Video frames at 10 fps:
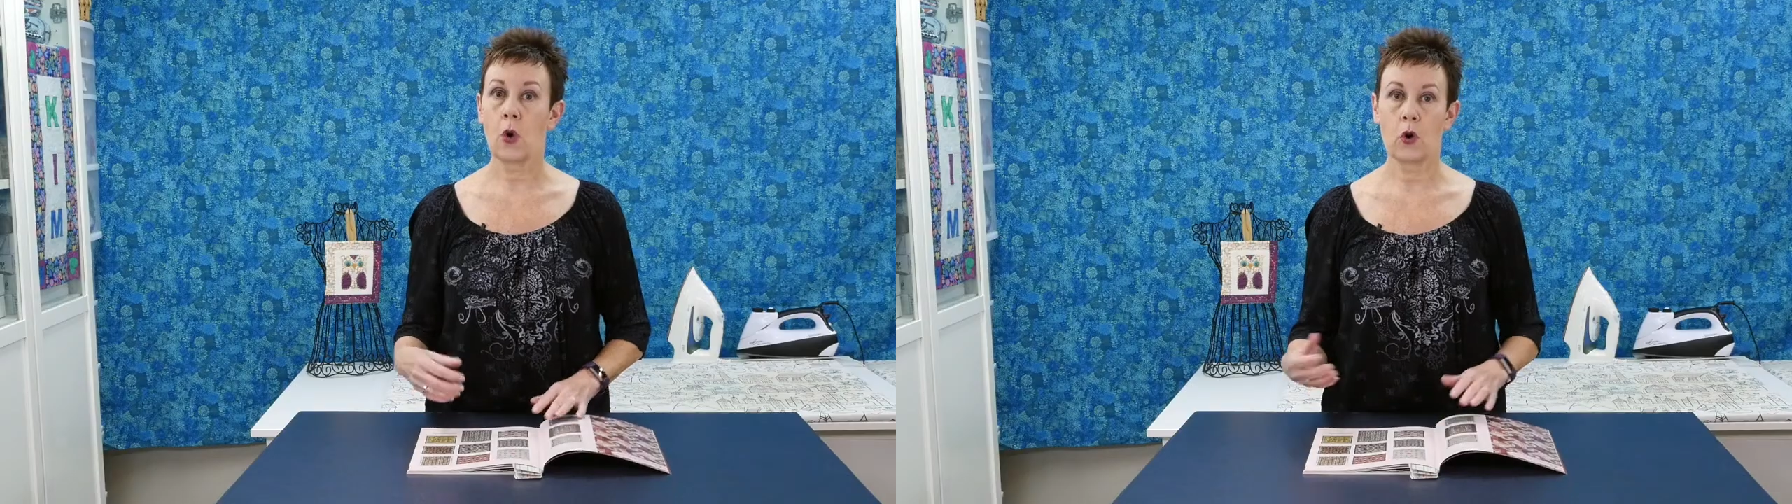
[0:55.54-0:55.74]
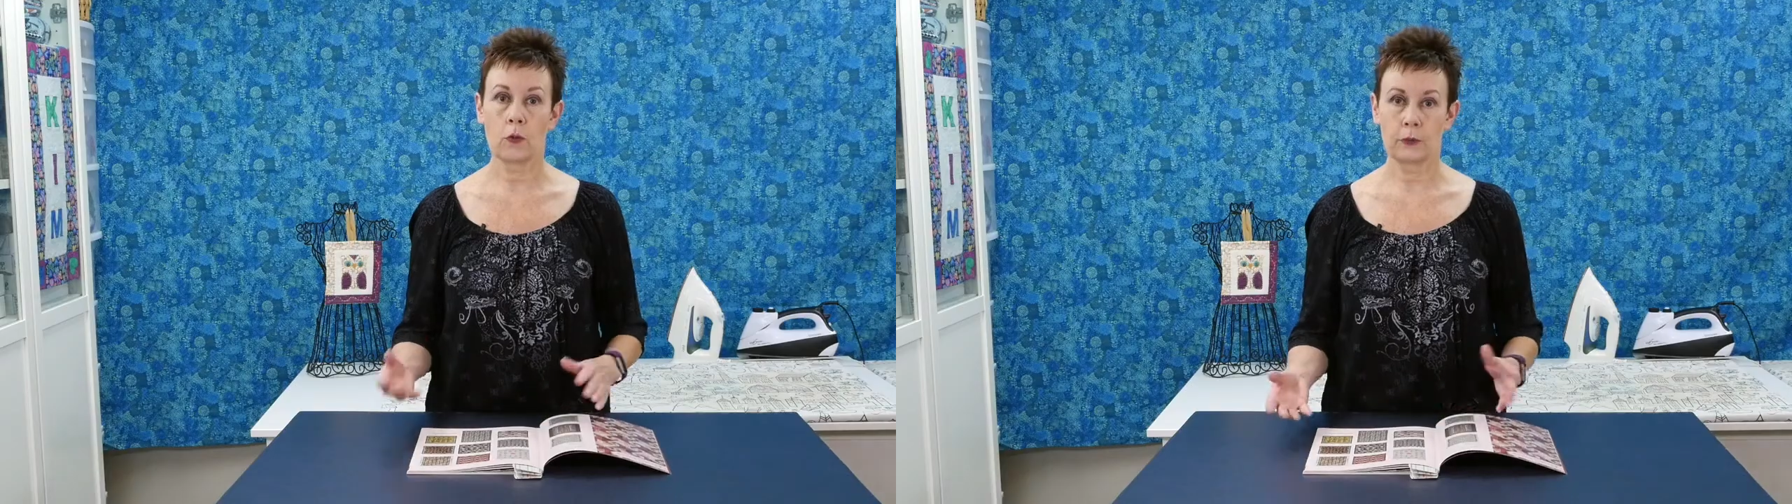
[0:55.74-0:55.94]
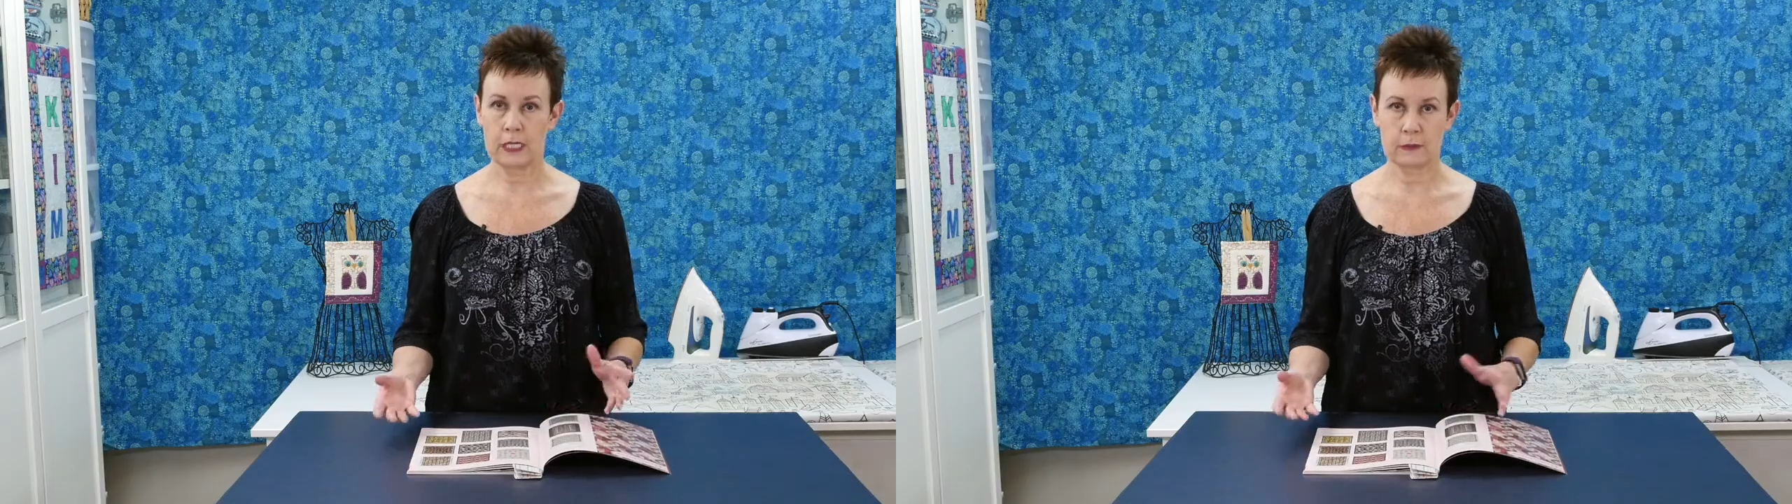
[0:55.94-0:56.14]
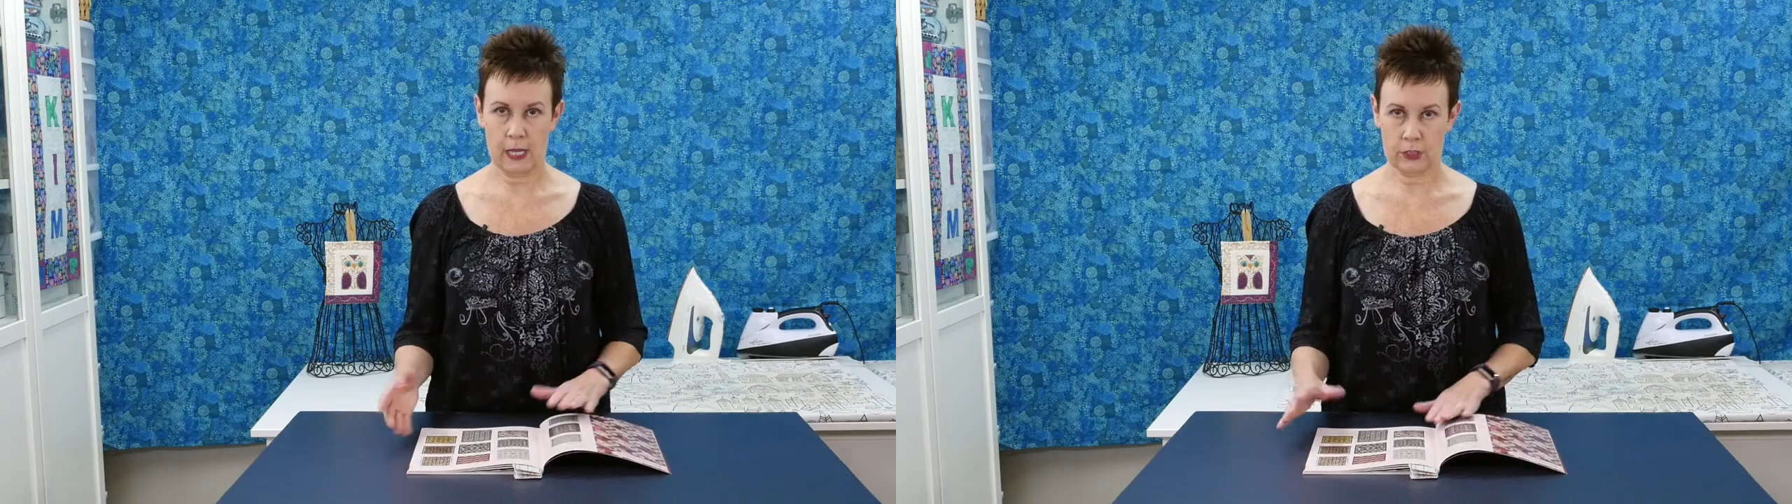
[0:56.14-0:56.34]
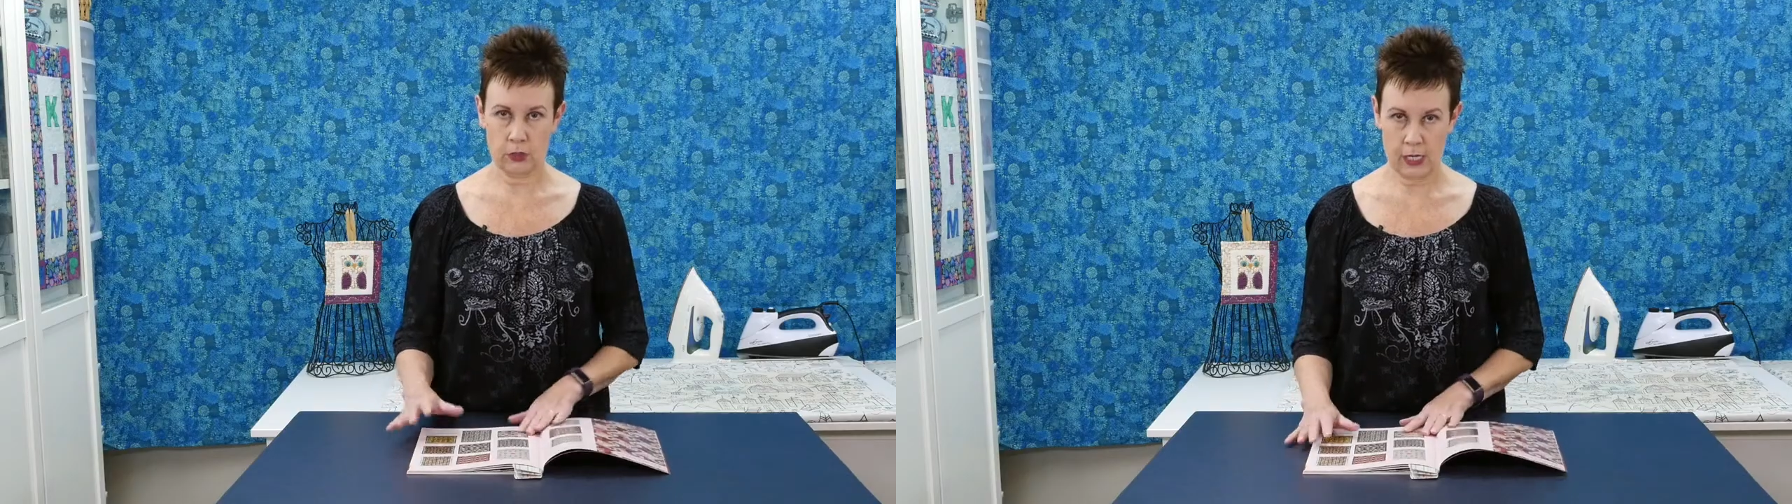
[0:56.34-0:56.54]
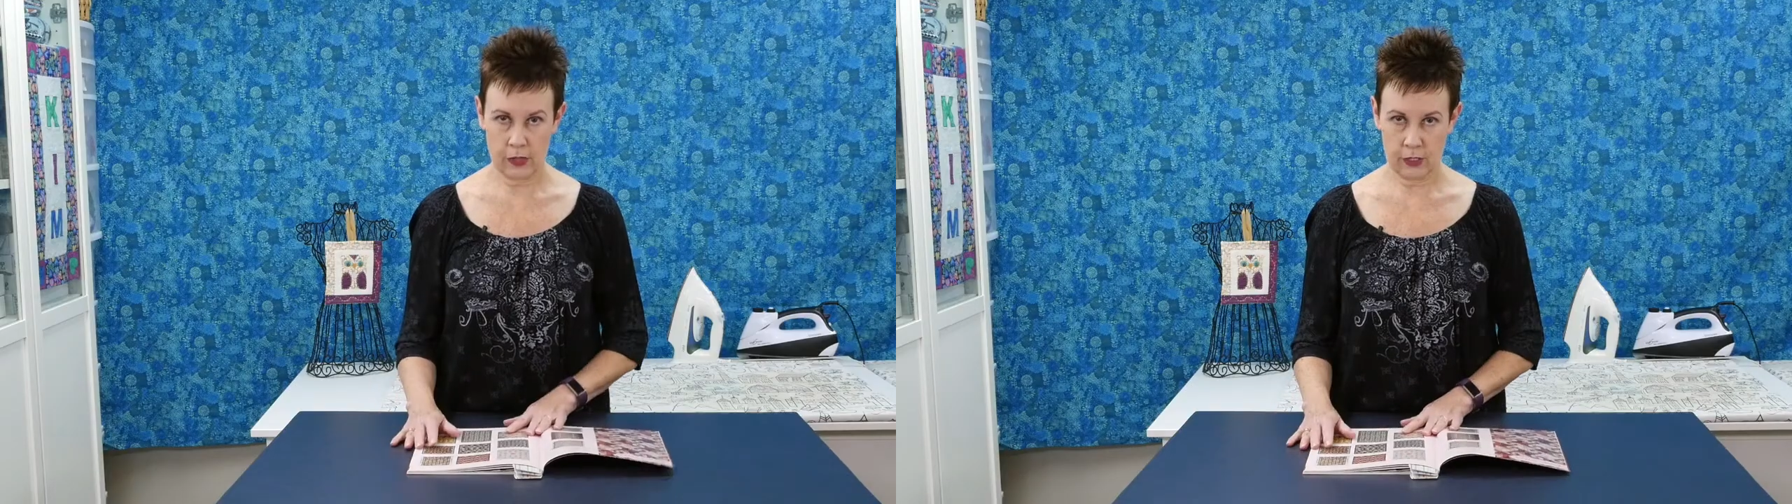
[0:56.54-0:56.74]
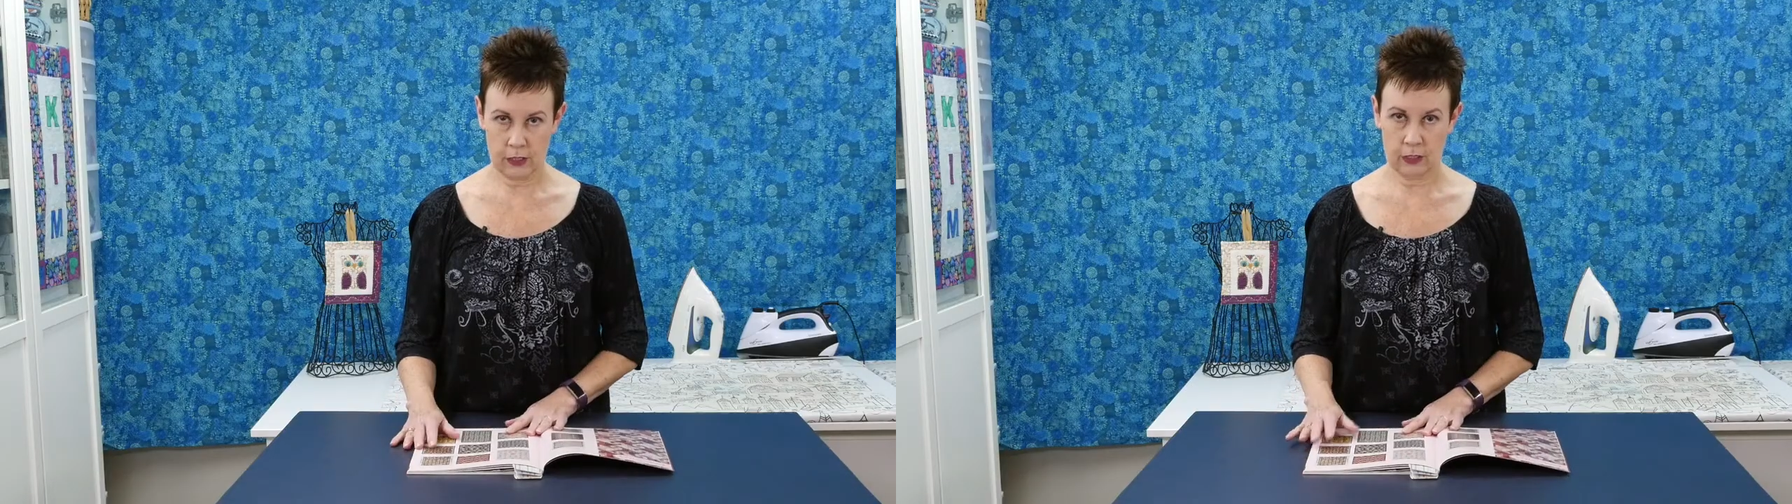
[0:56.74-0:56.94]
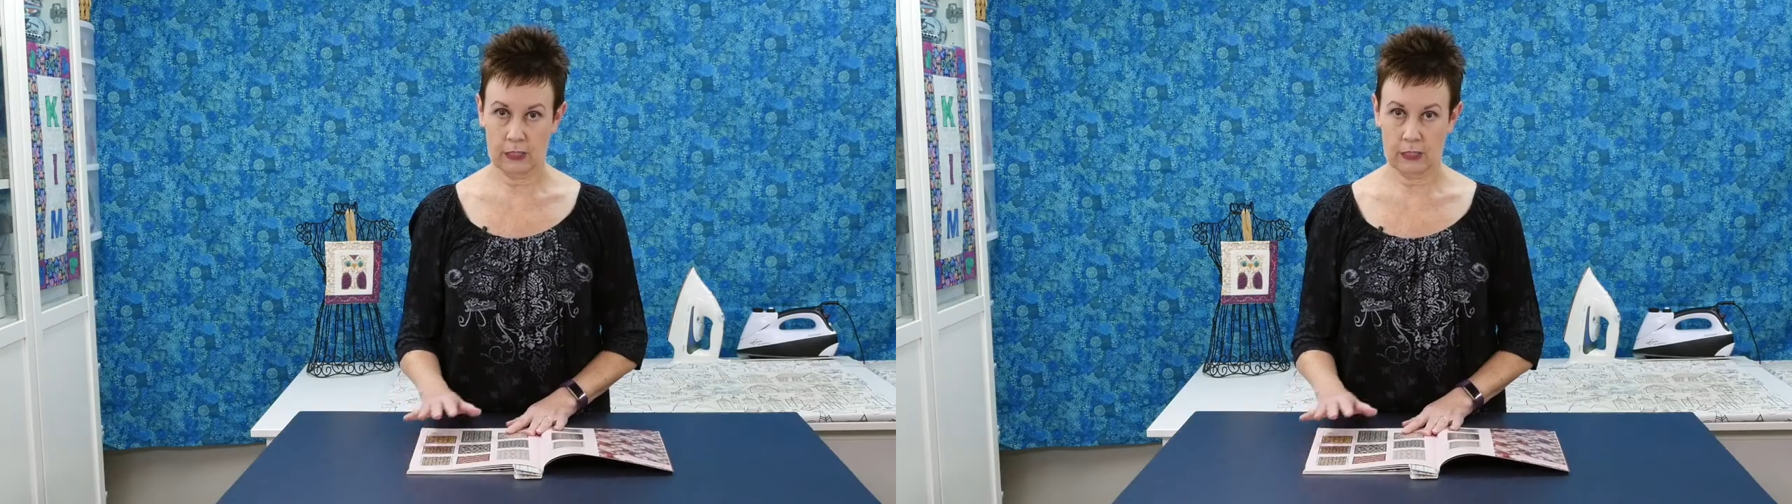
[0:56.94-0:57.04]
or placemats or anything